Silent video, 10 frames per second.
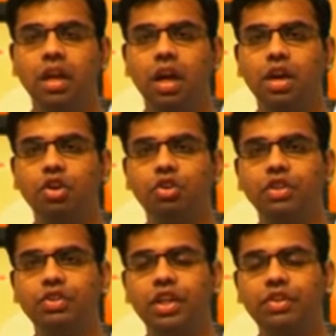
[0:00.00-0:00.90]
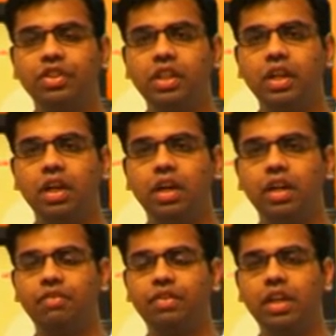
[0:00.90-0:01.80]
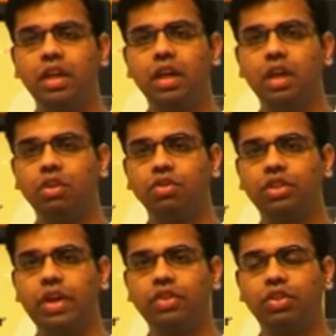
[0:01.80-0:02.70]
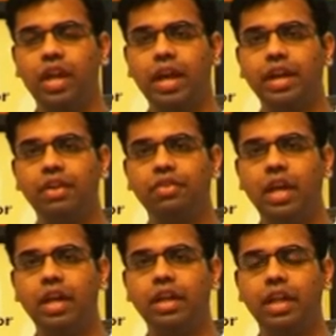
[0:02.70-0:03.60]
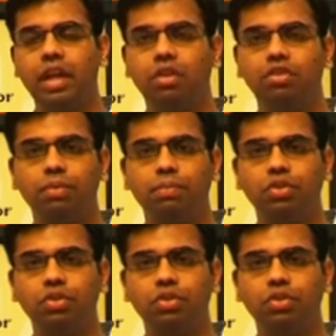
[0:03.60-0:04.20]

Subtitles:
due to which we have seen Nifty nosedive in the negative territory and also